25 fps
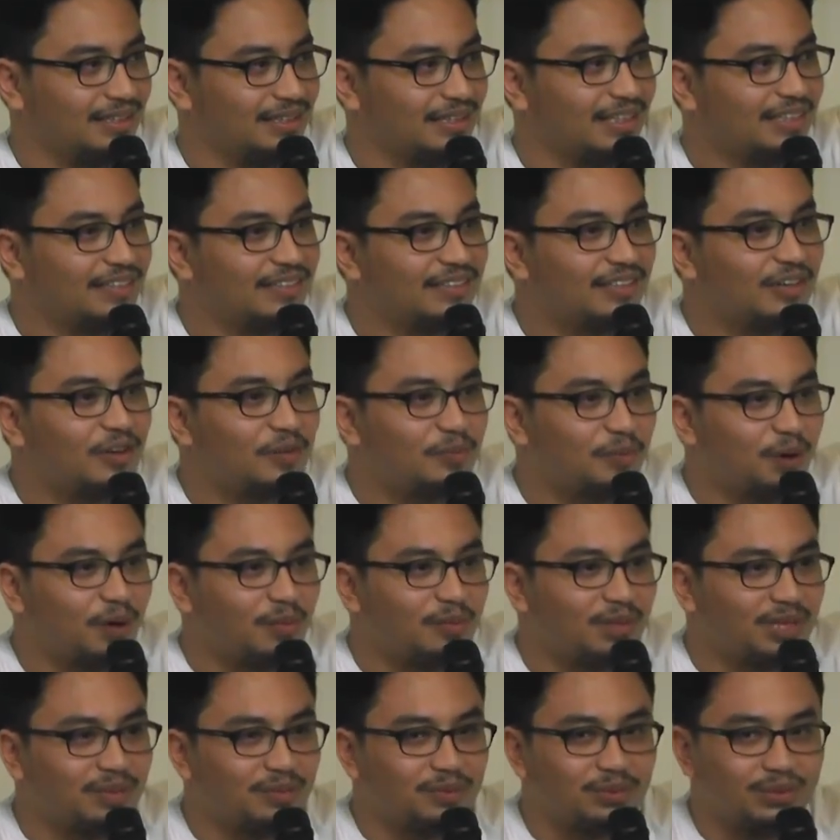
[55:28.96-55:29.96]
This is our
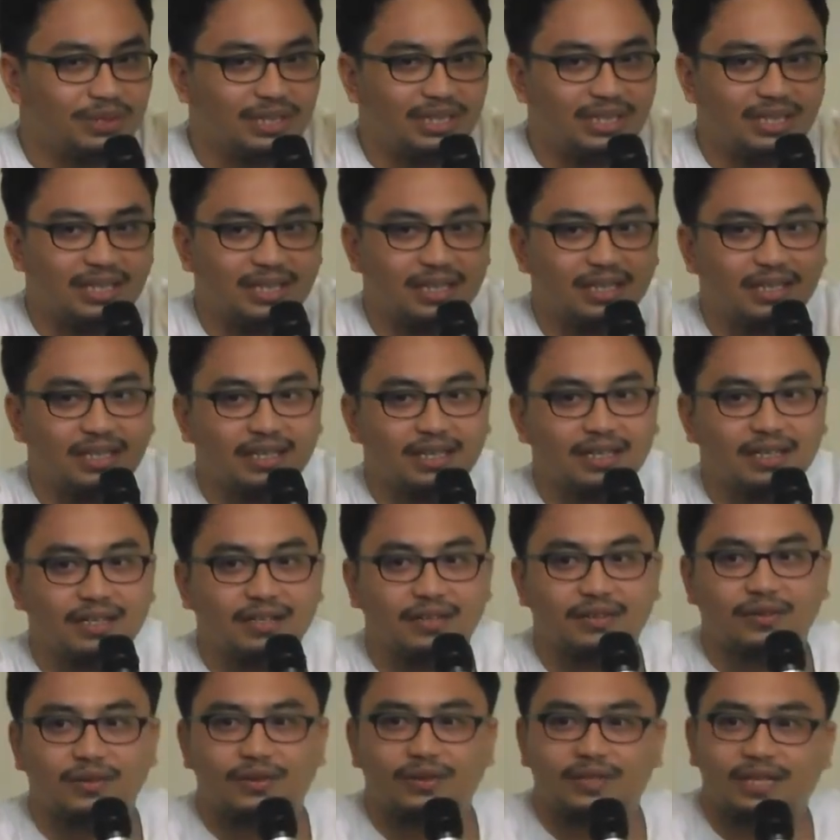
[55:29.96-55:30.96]
problem today.
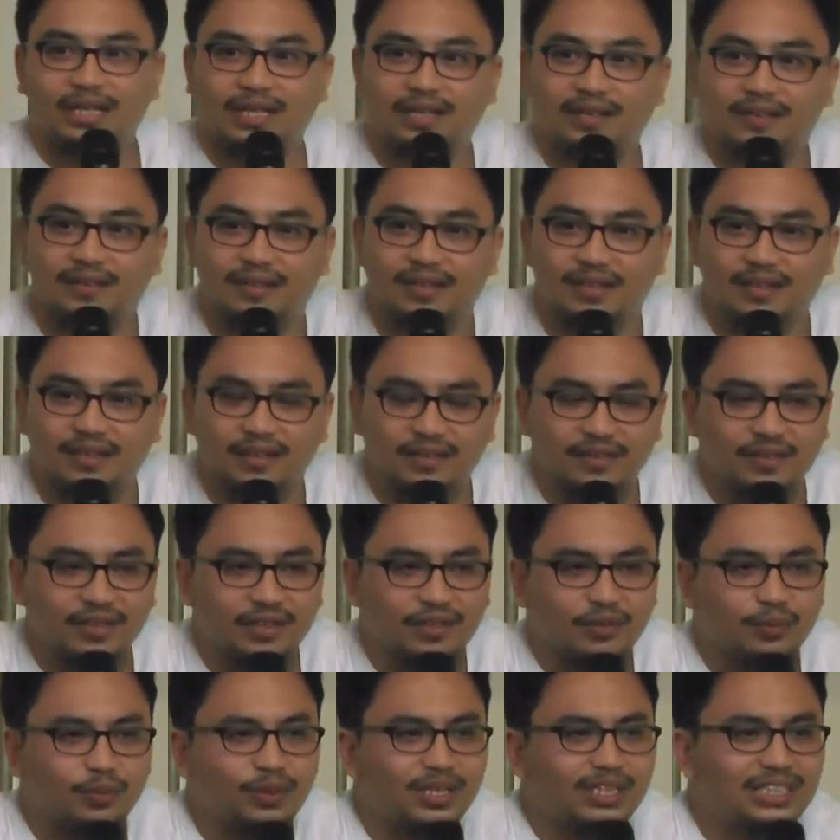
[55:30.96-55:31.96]
So there is
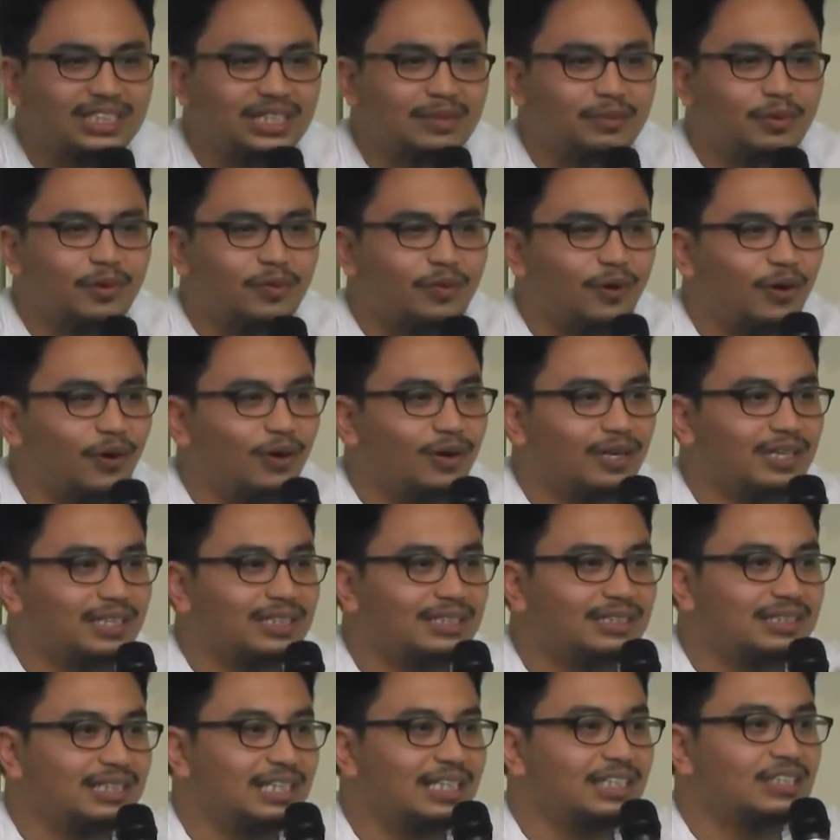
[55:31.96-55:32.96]
this worship of all
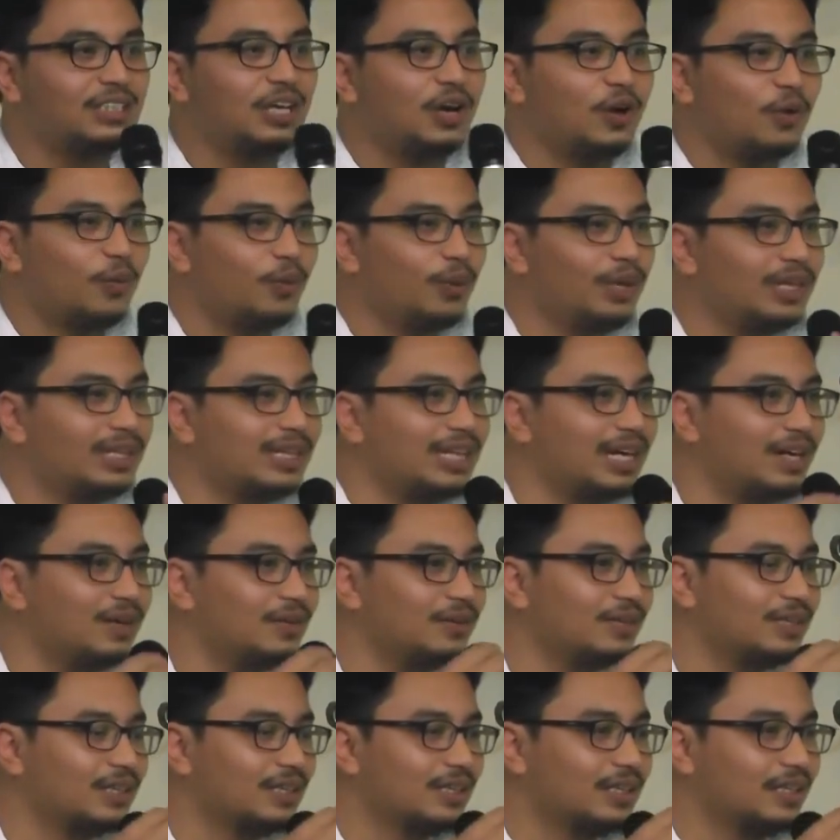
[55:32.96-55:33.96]
these things
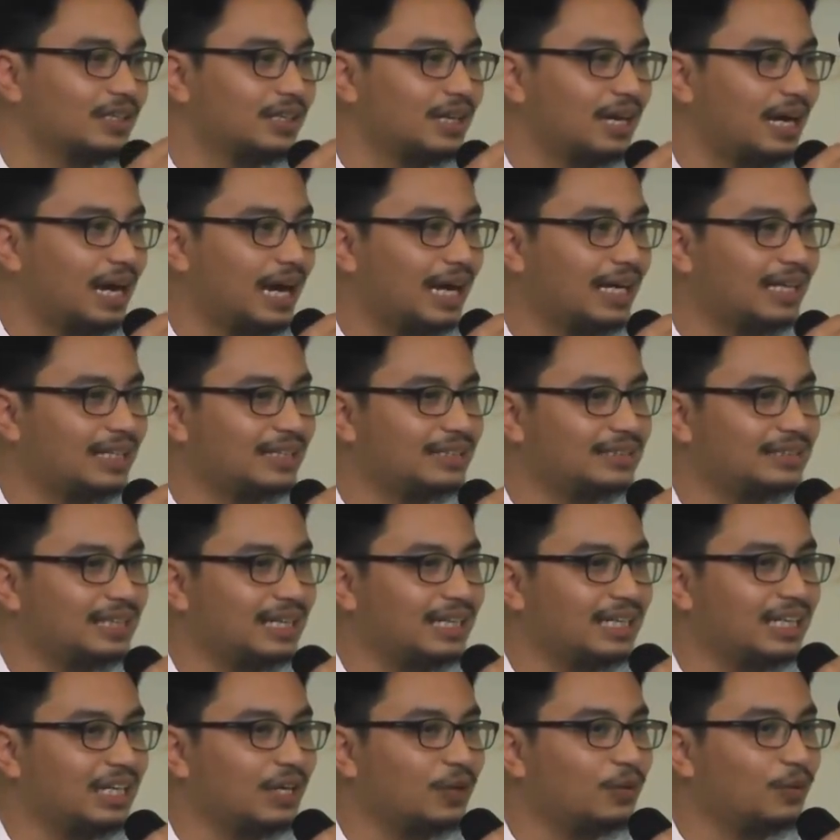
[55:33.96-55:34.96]
without
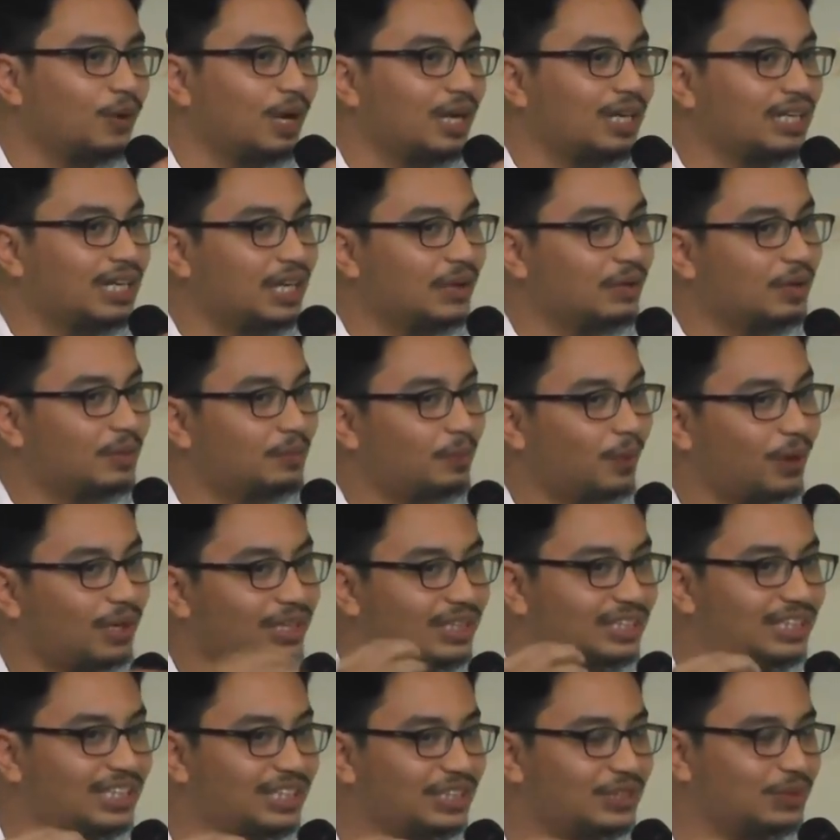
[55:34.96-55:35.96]
understanding what they were
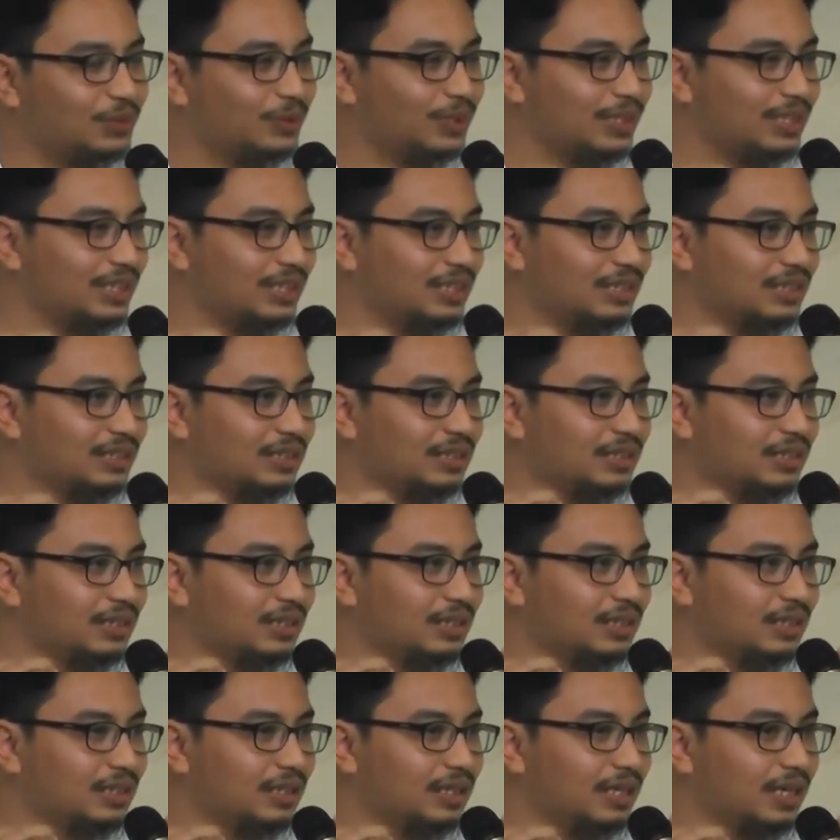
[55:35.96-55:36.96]
pointing towards.
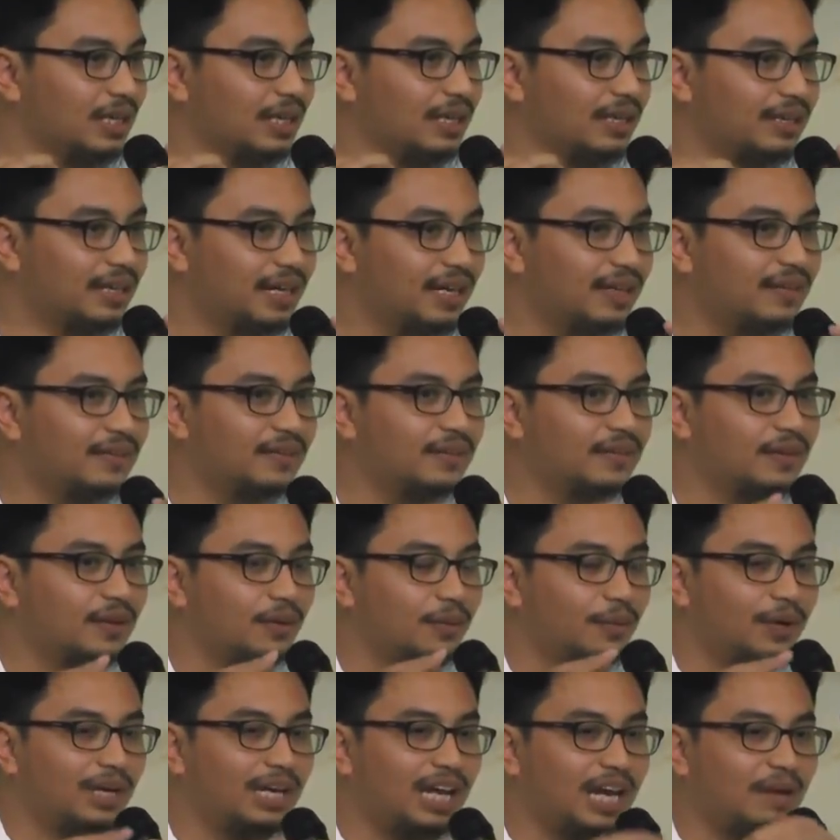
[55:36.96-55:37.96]
Thus,
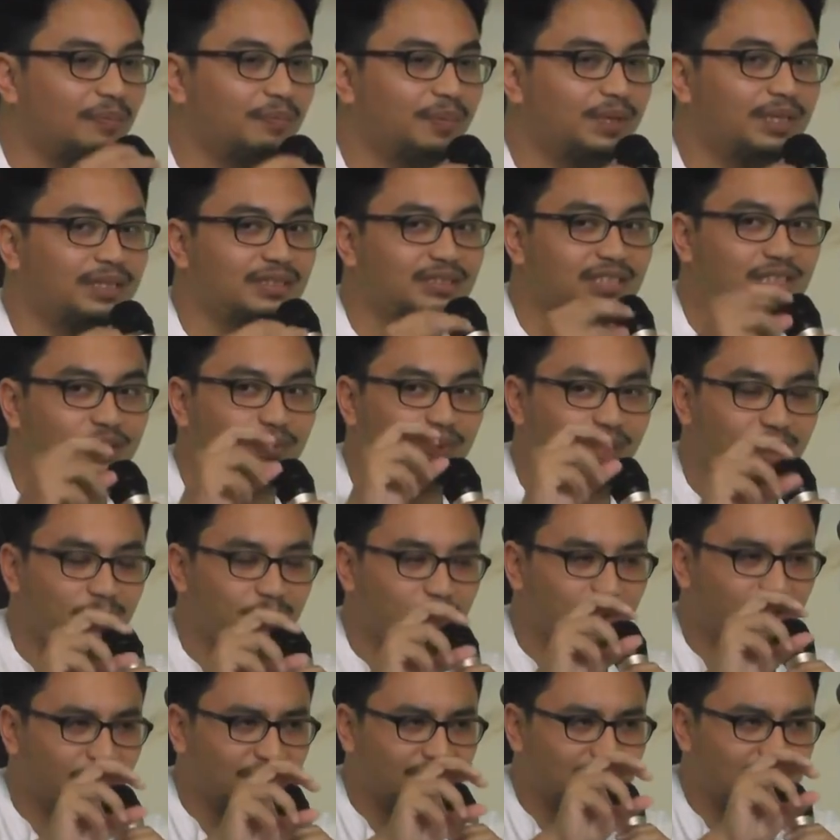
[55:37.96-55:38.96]
what happens is
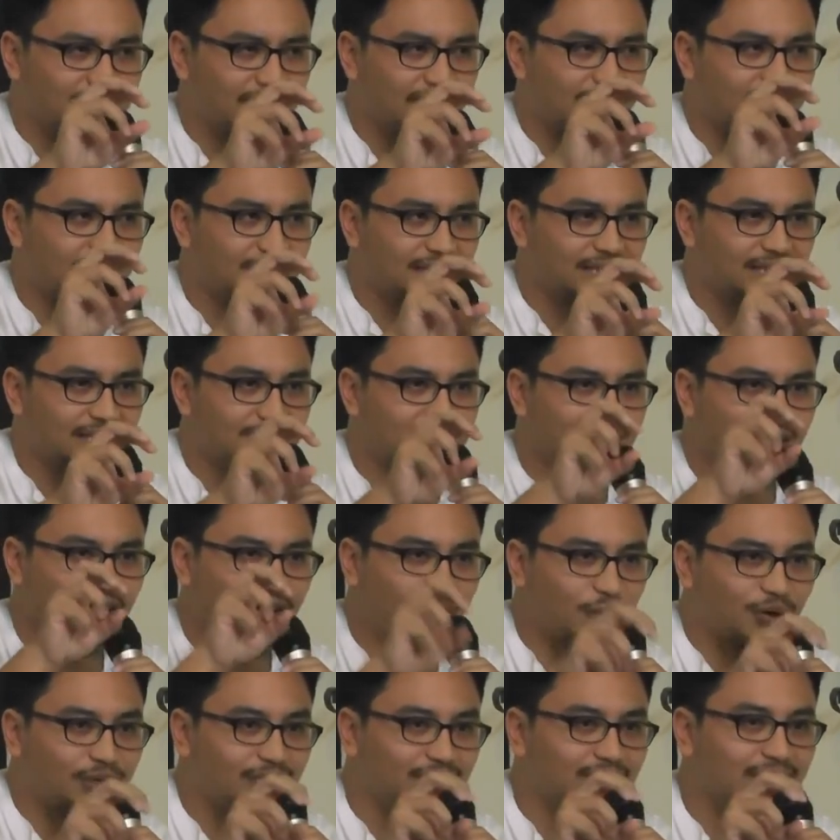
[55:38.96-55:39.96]
what Professor Al-Attas
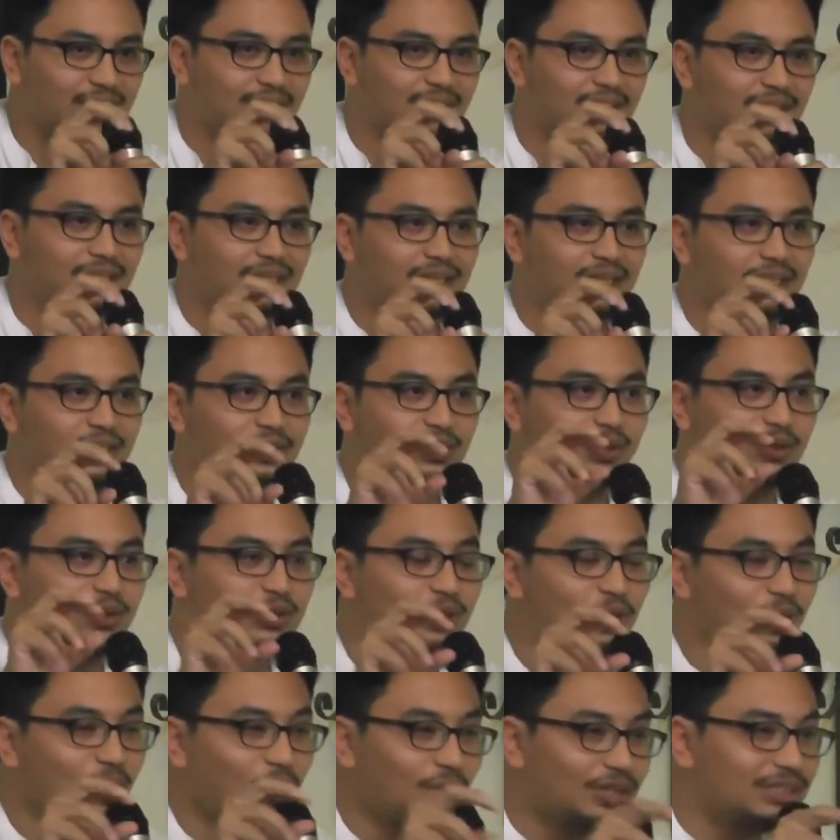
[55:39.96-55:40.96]
recorded
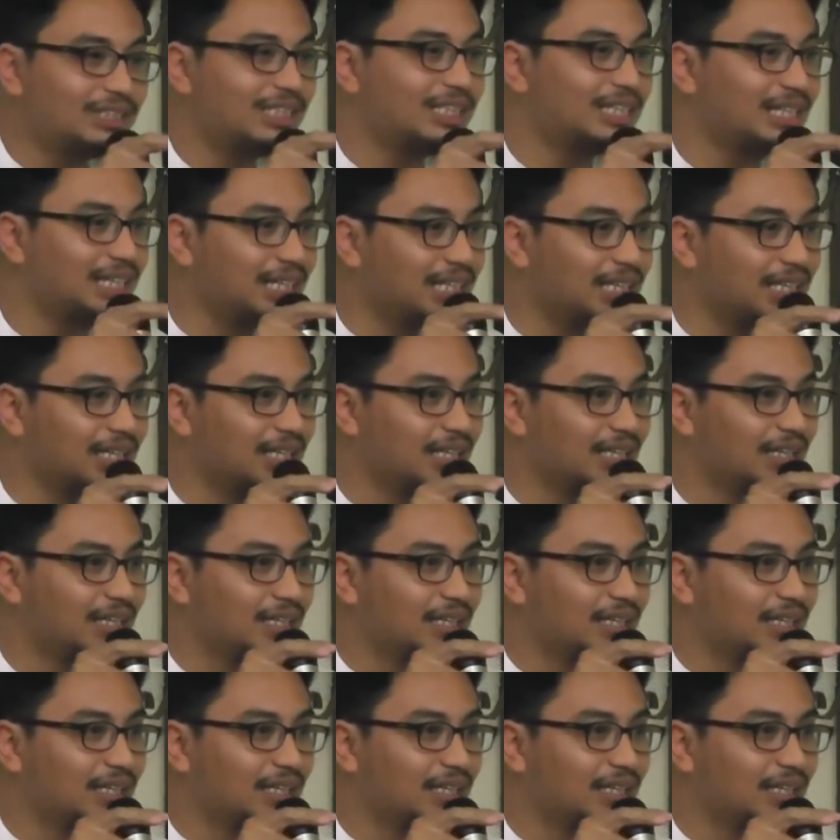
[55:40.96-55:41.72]
sociologically